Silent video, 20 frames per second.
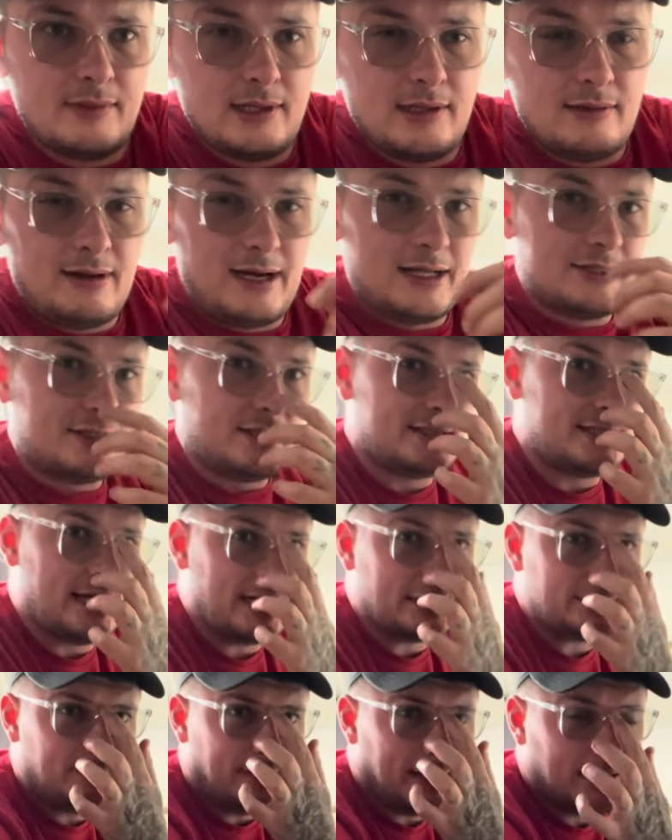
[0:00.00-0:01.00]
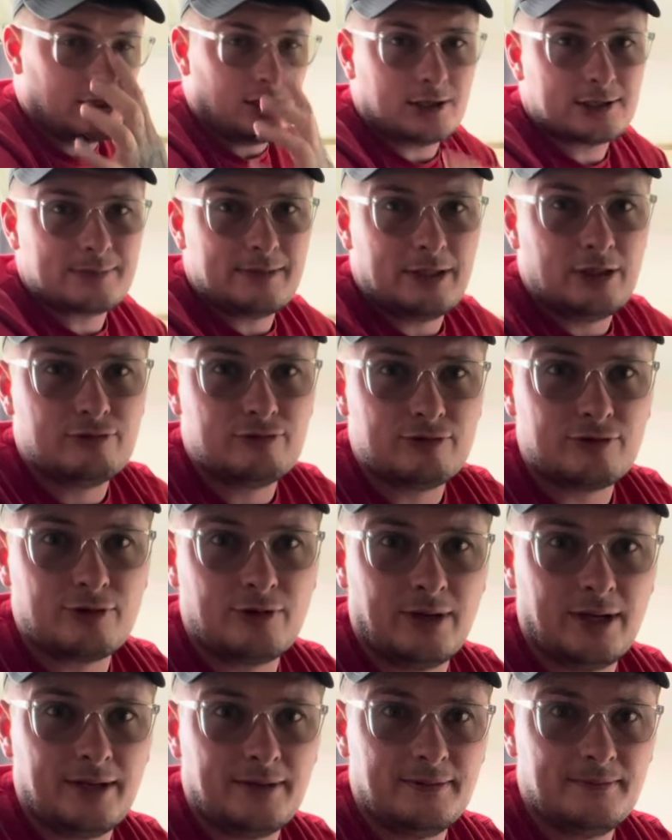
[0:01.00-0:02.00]
Right, so this next bag cost me 100
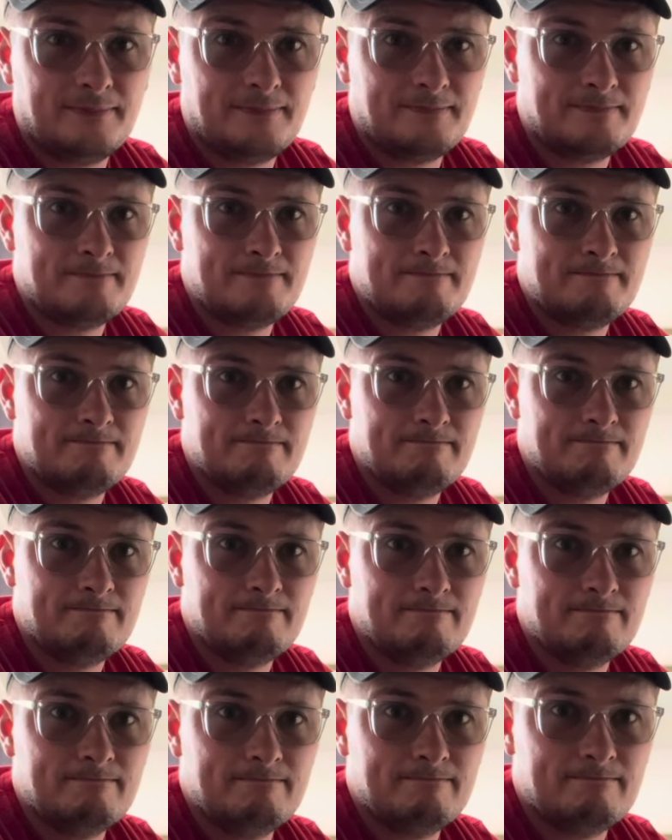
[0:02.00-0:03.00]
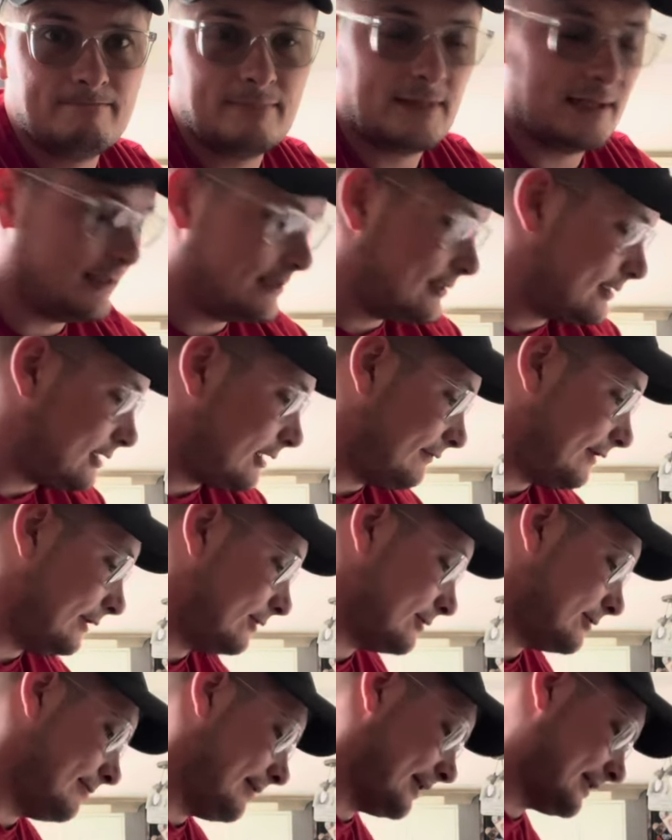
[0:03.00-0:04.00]
quid. So I think it
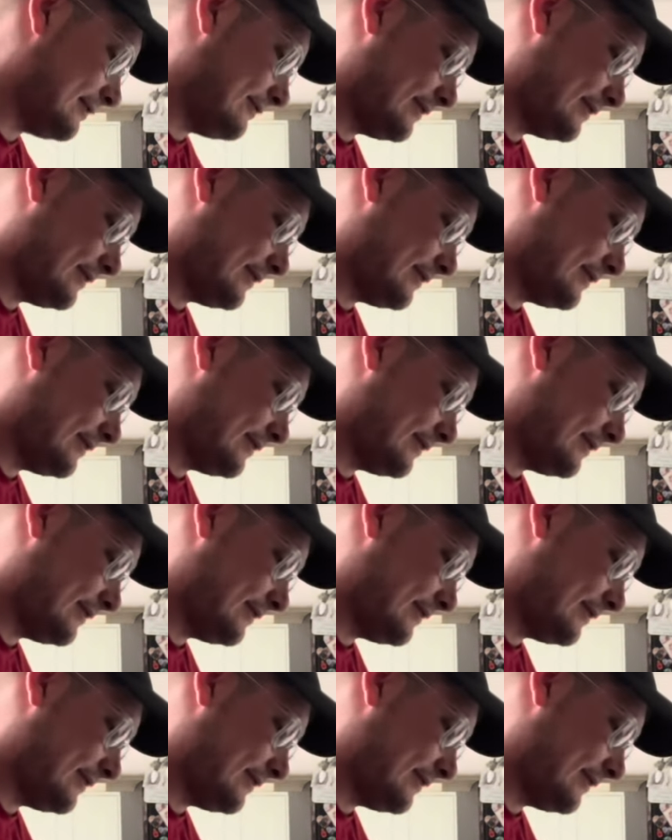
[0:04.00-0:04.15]
was a massive